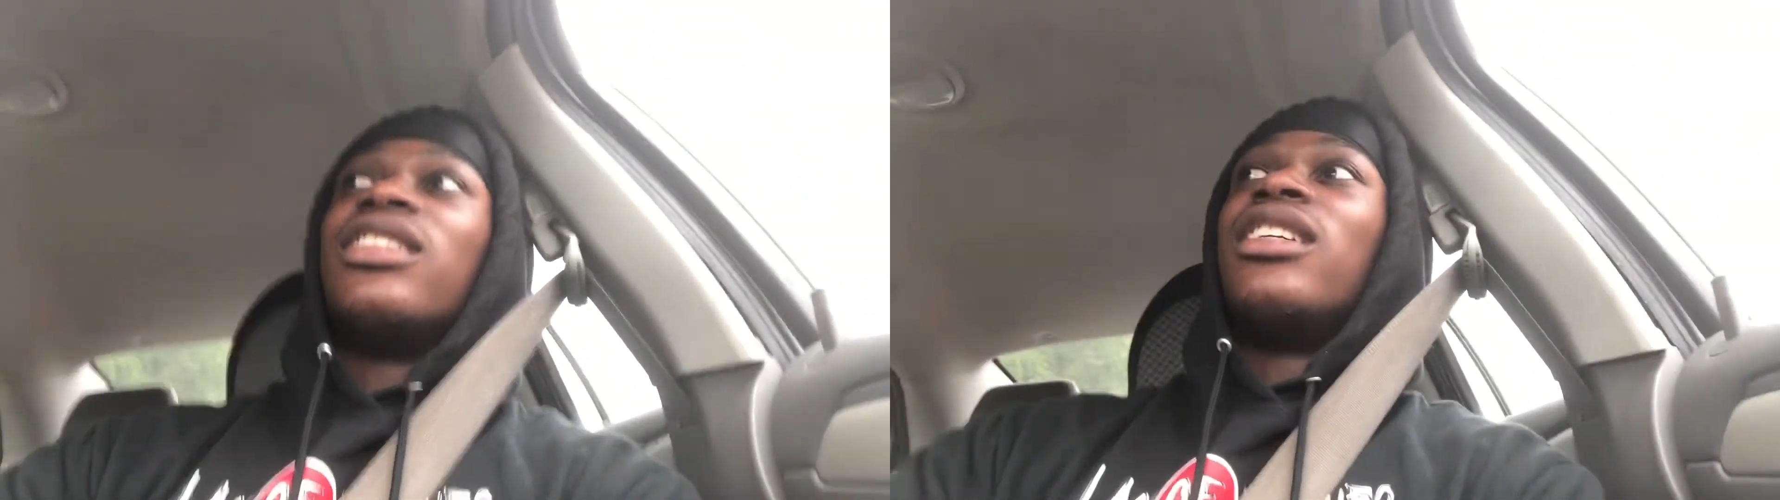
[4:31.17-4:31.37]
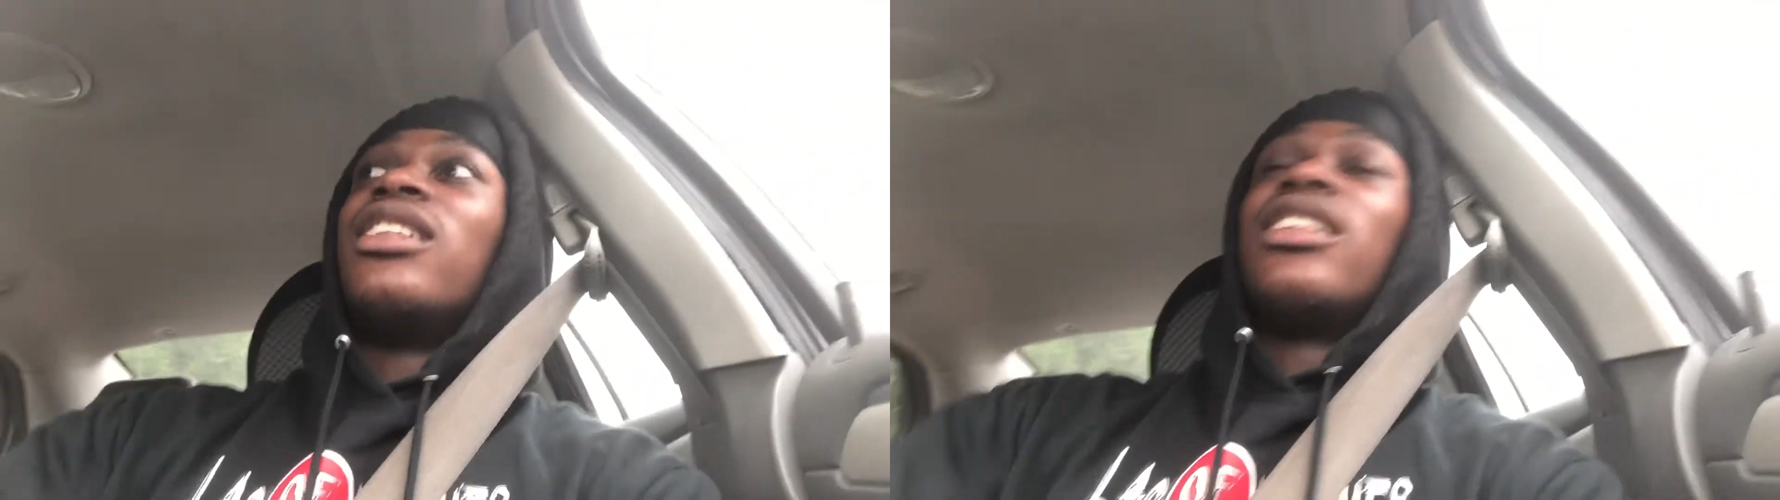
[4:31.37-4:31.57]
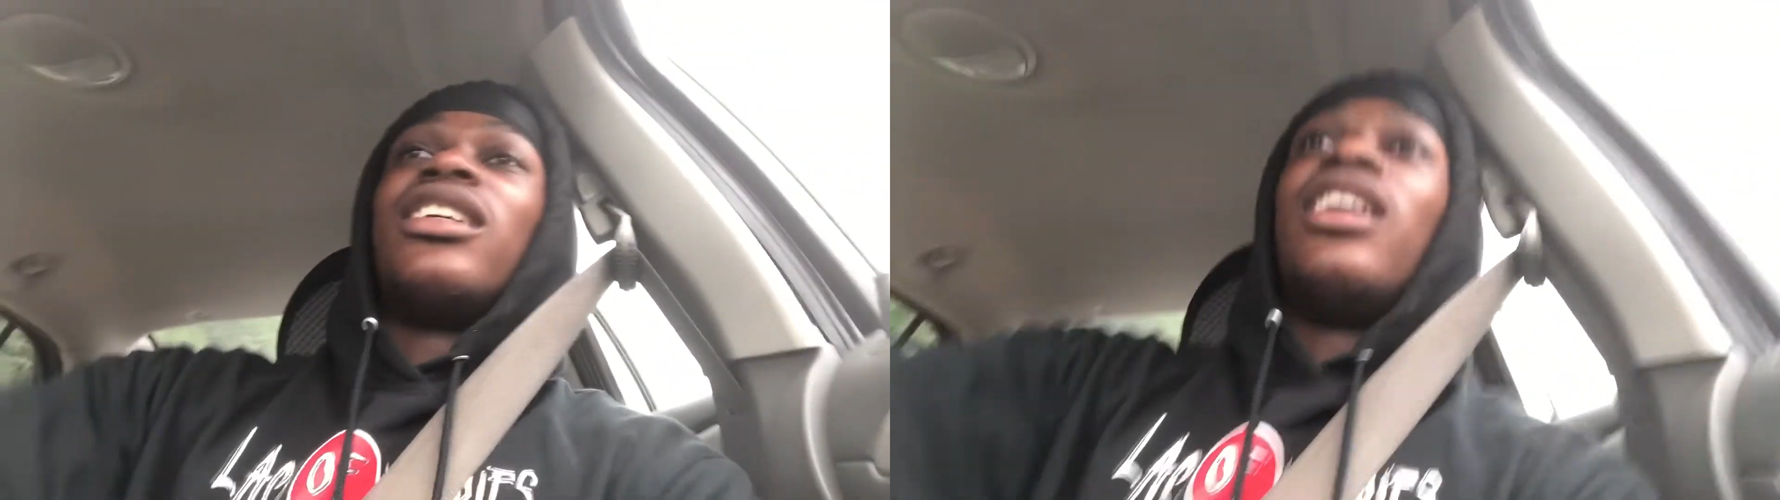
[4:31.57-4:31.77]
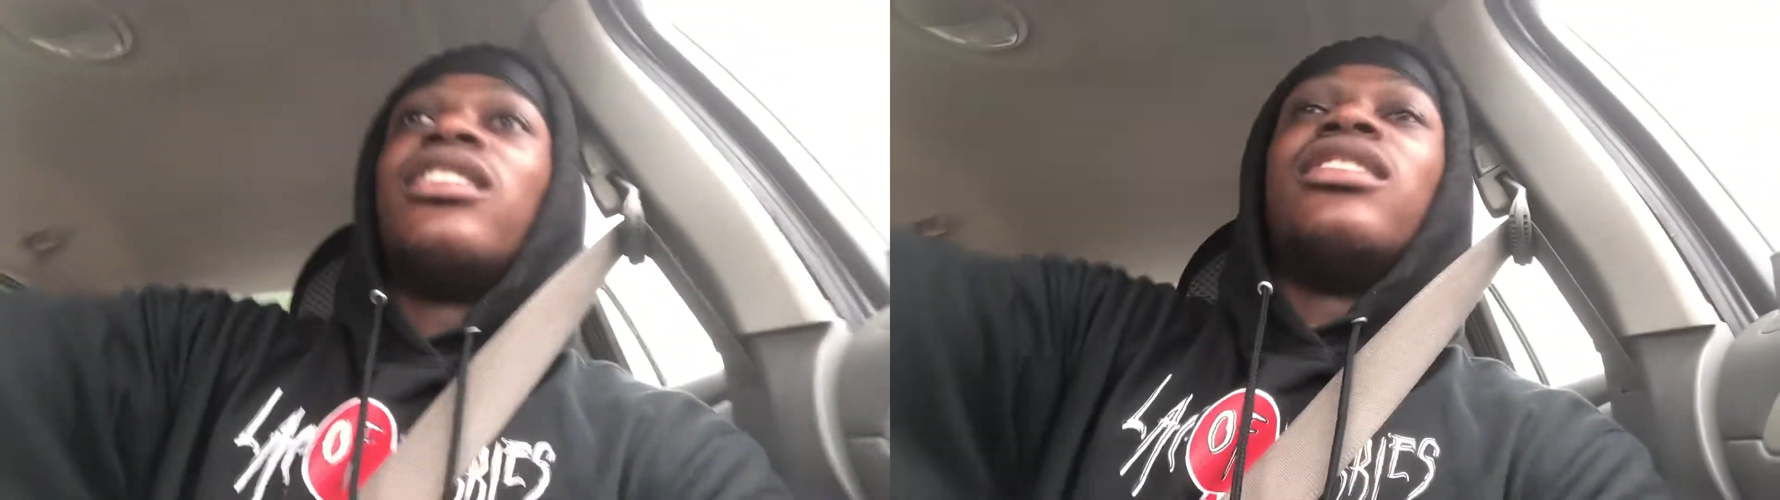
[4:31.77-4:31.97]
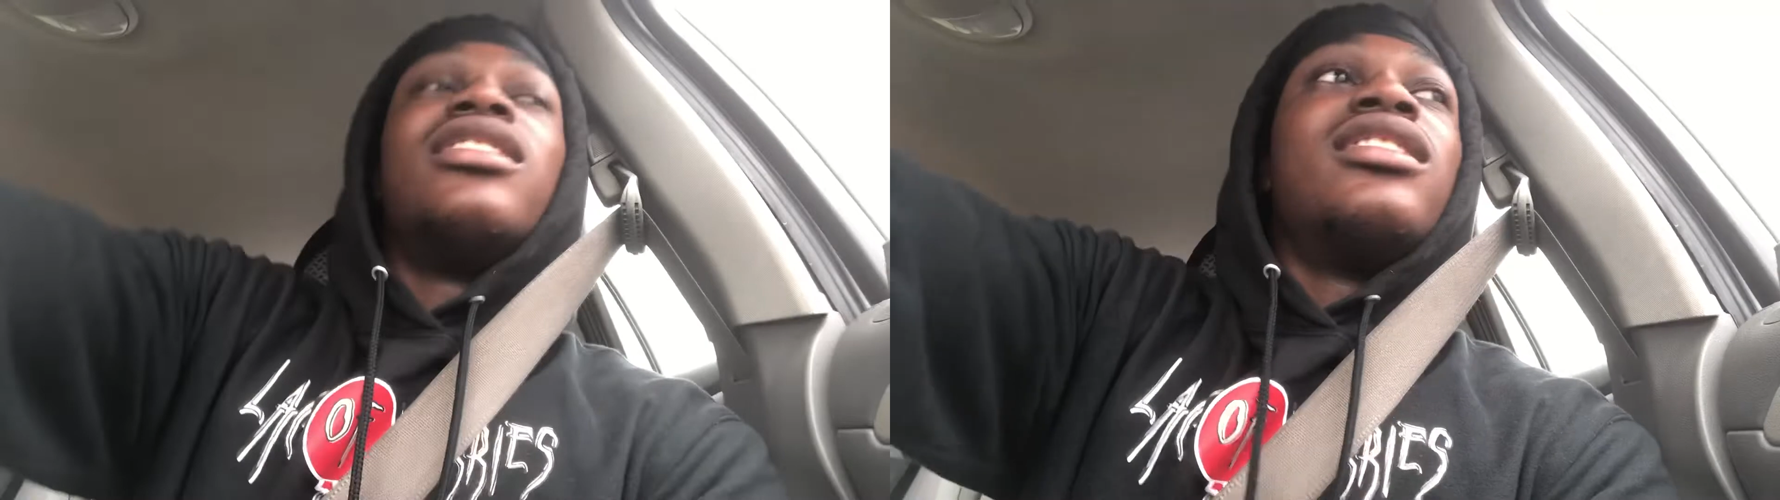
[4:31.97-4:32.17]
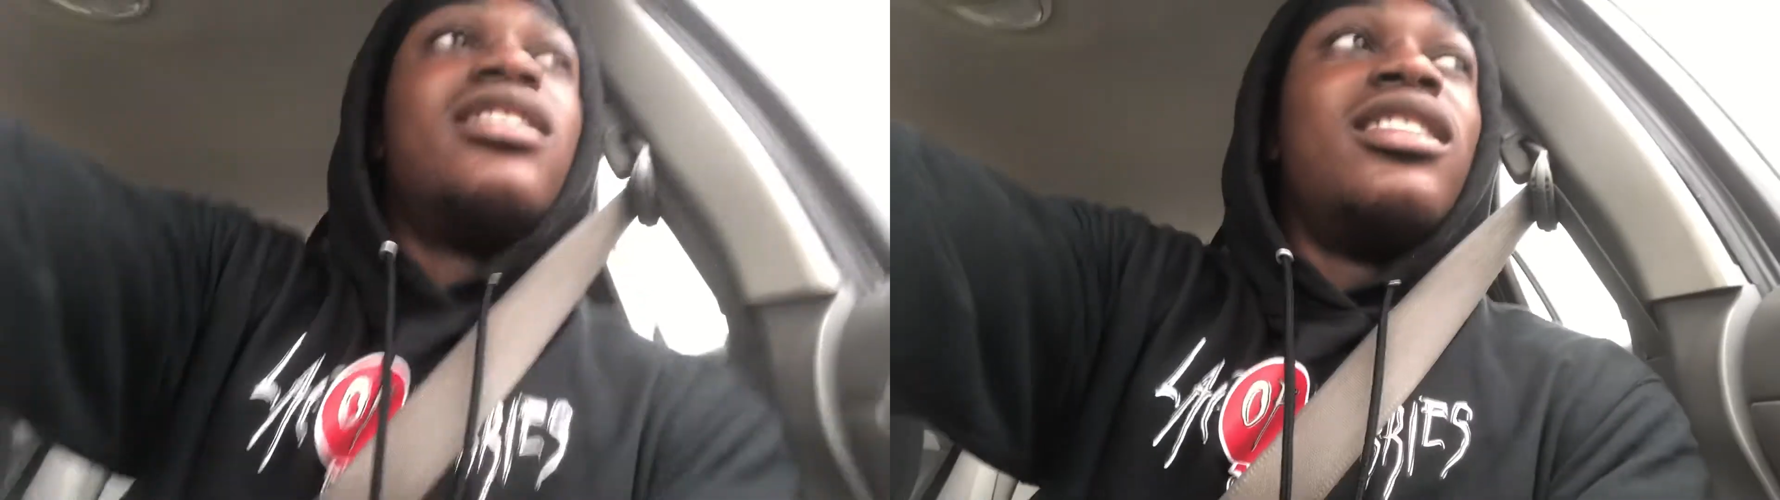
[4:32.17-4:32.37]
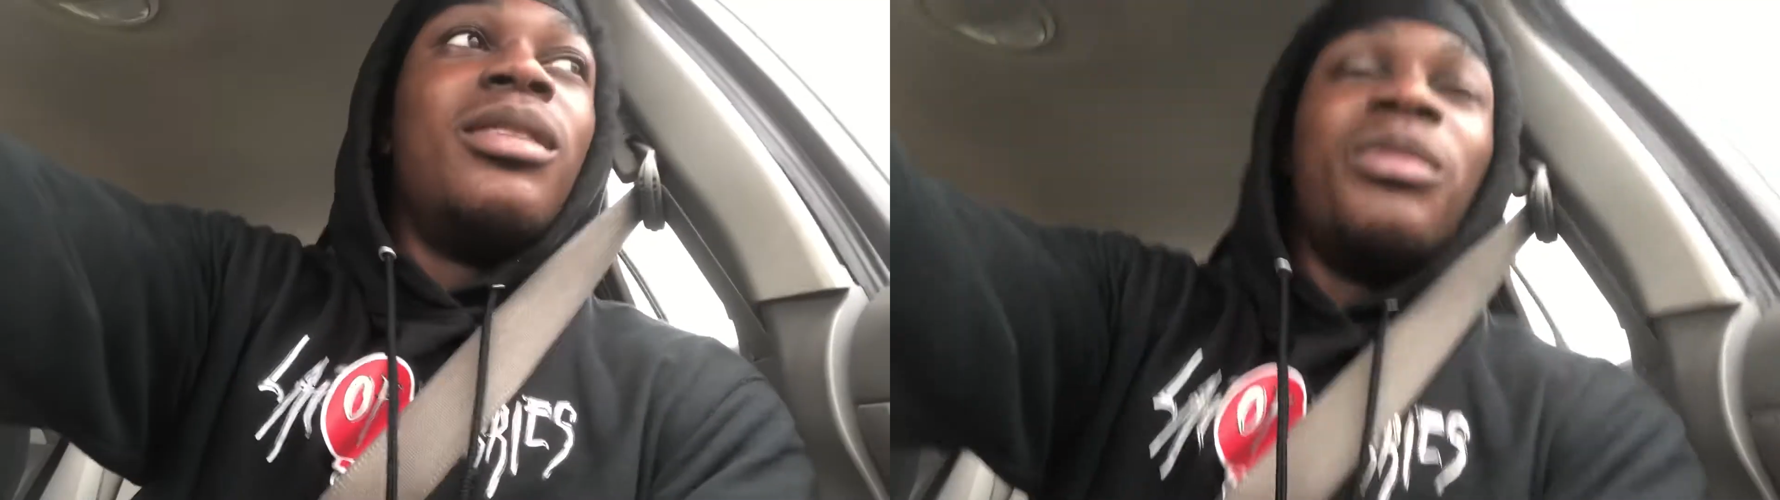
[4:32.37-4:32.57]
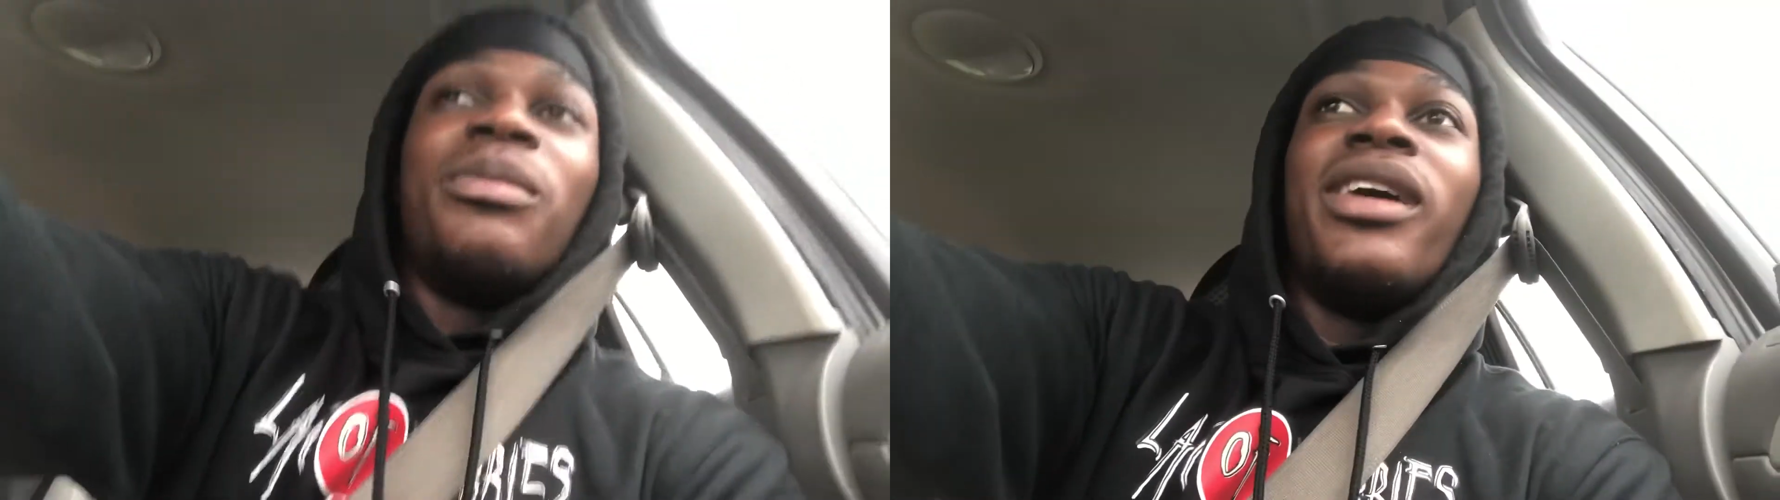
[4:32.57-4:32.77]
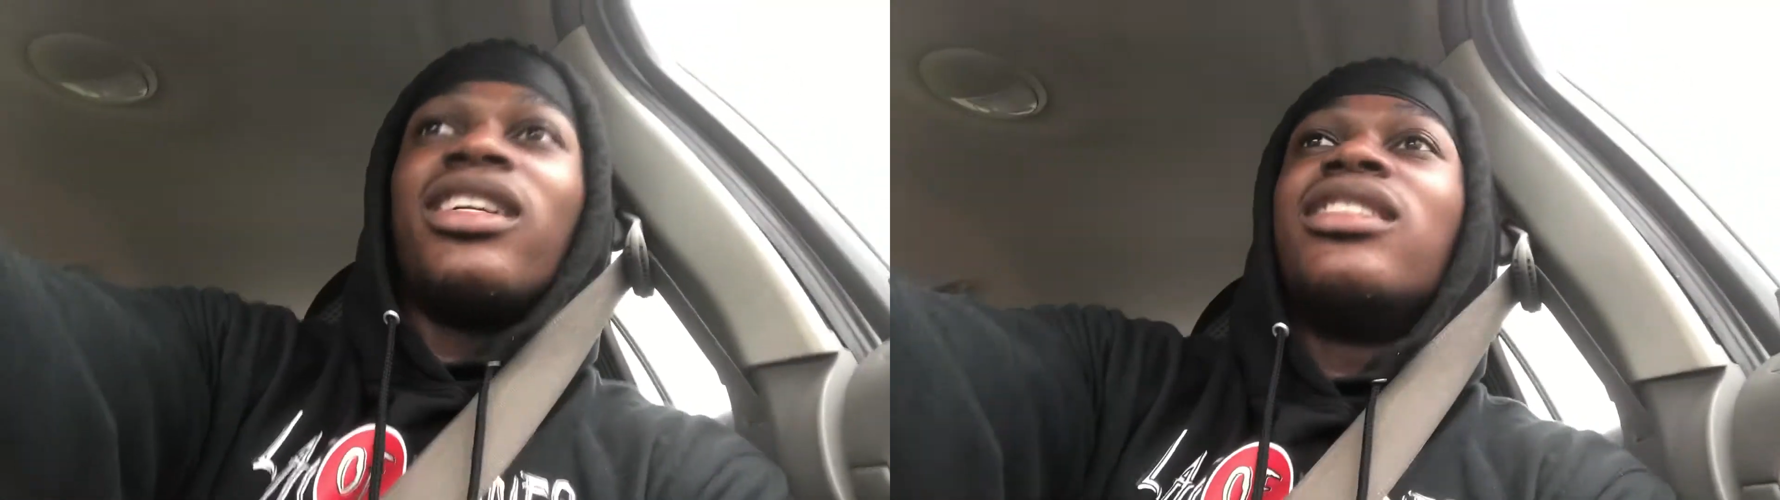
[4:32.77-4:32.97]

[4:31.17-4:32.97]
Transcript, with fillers: Like, I just, it just took me back